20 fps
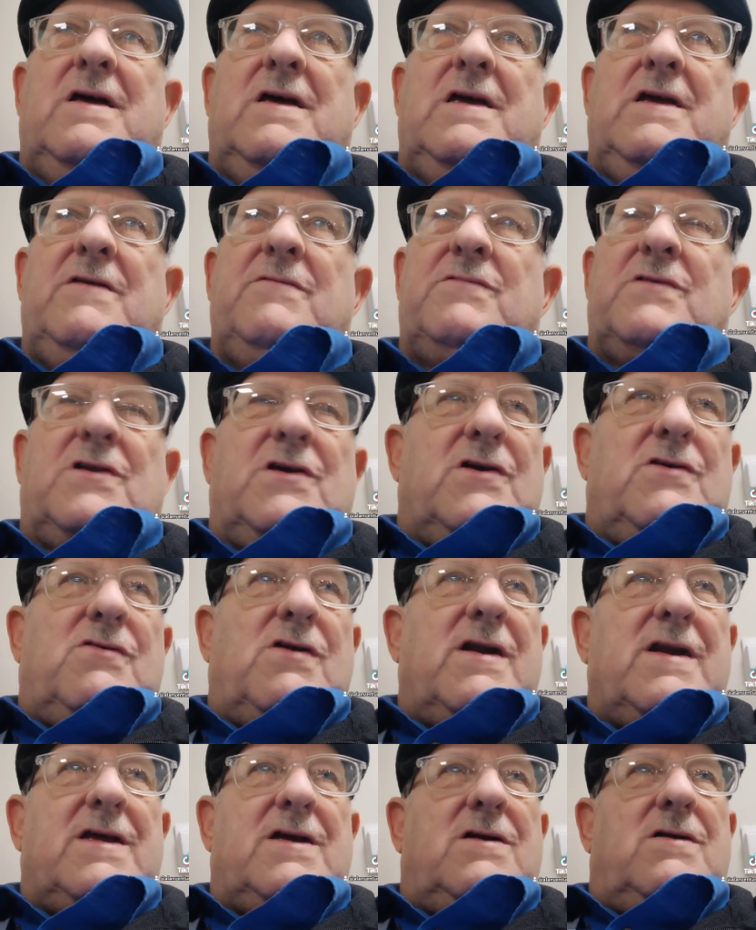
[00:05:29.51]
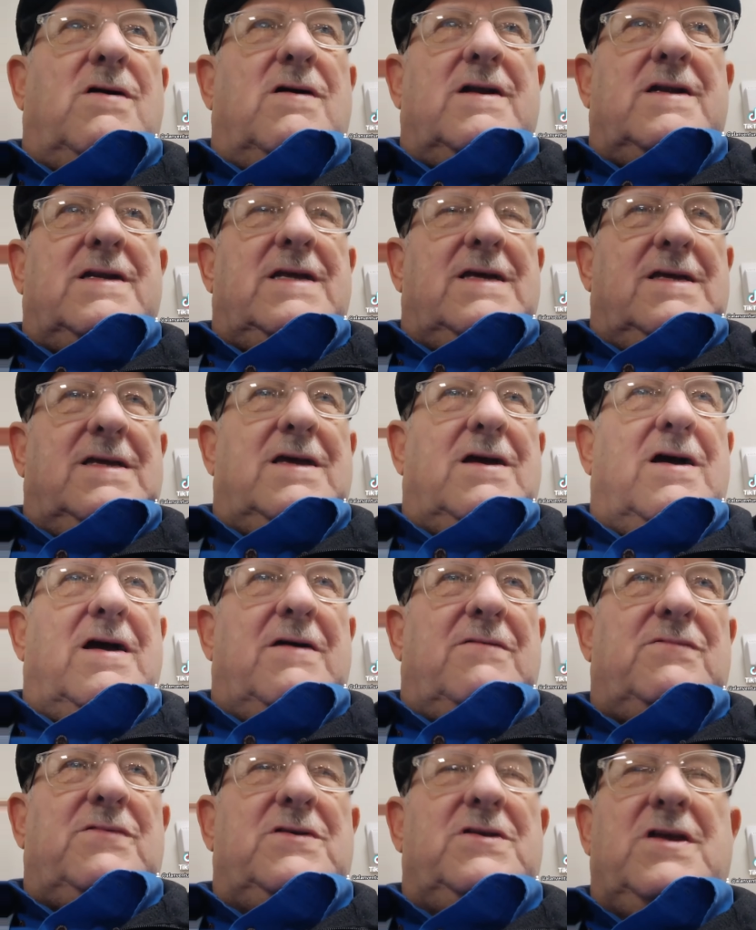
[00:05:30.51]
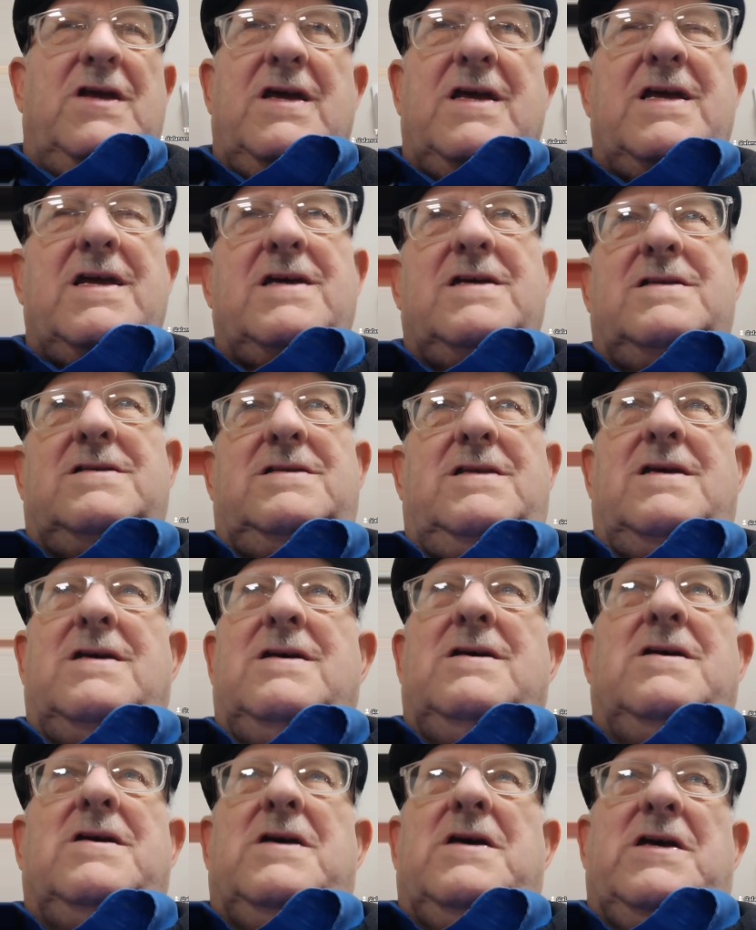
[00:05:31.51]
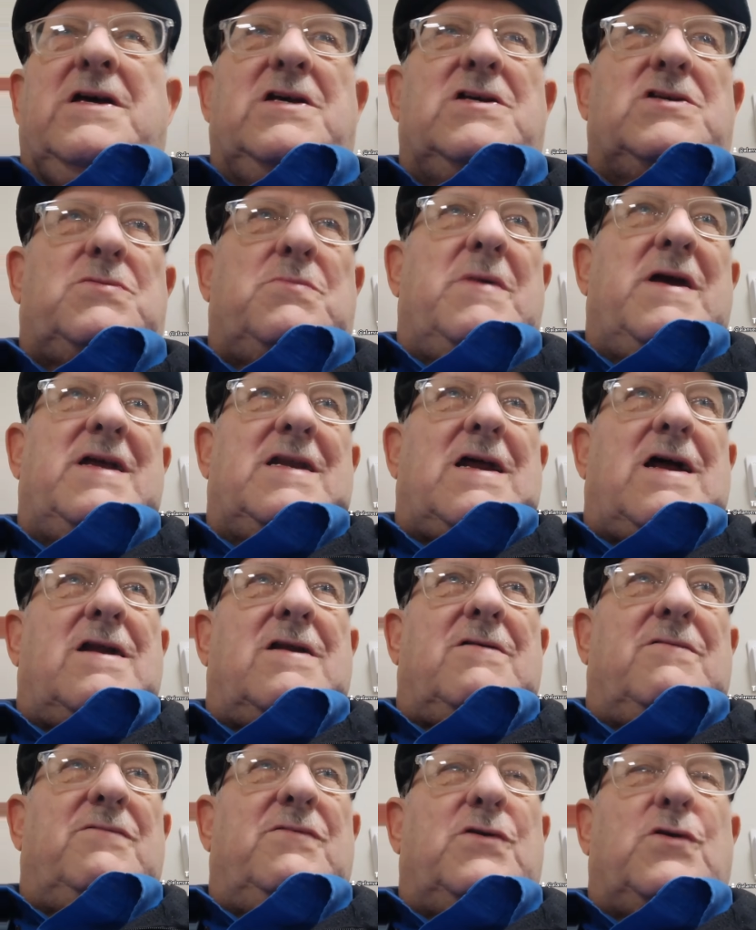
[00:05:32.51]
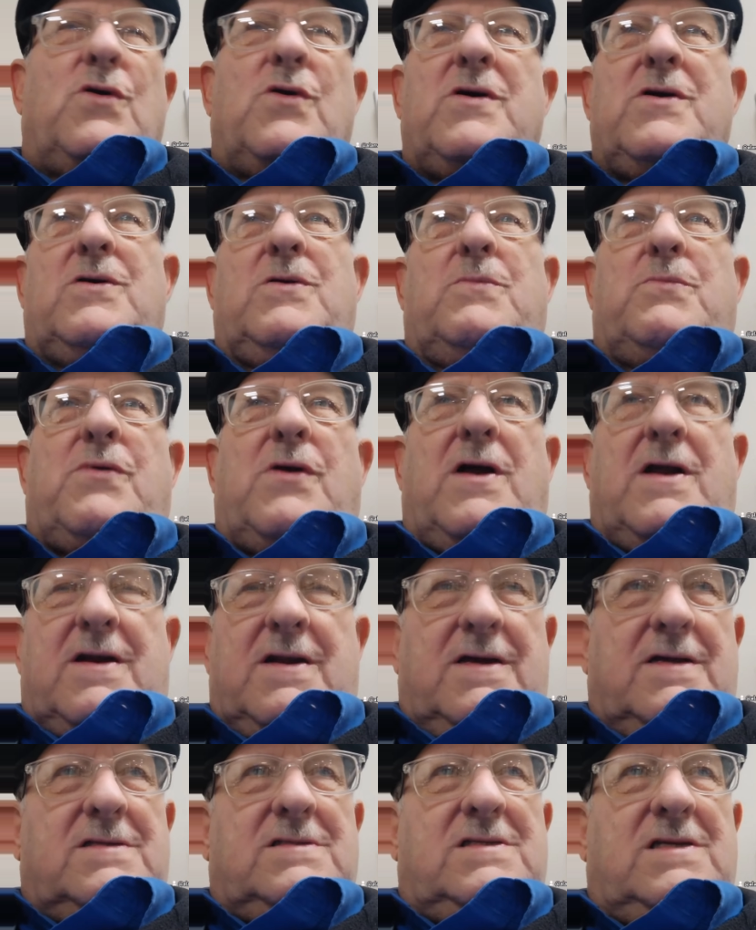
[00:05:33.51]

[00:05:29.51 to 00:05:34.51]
even a credit card that you have in your hand is made out of an oil product.